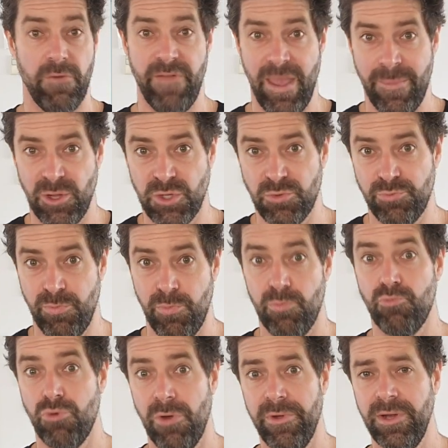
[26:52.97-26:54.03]
amateur
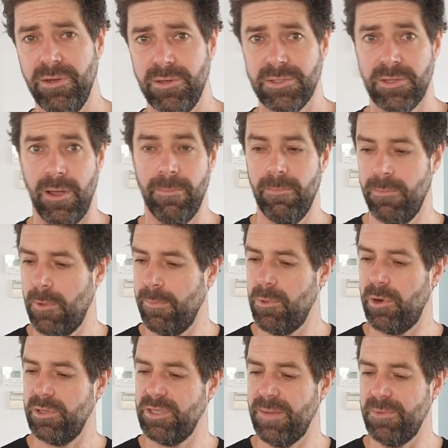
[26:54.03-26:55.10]
brewing, so I'm
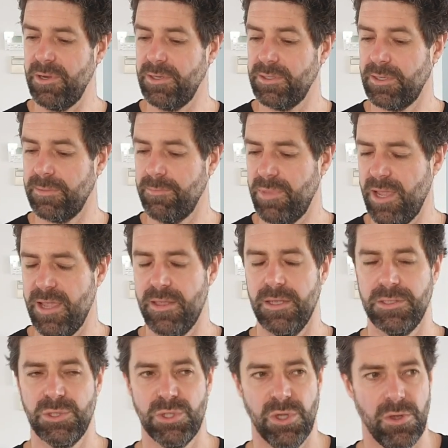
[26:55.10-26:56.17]
not attempting to compare
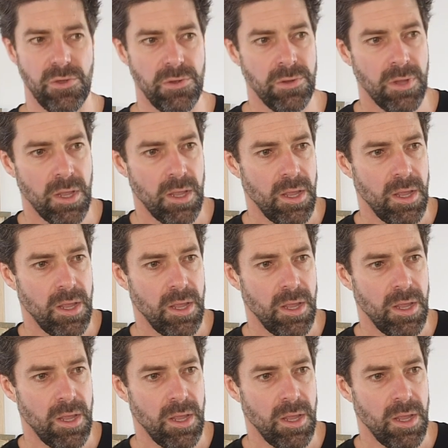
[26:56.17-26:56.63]
this to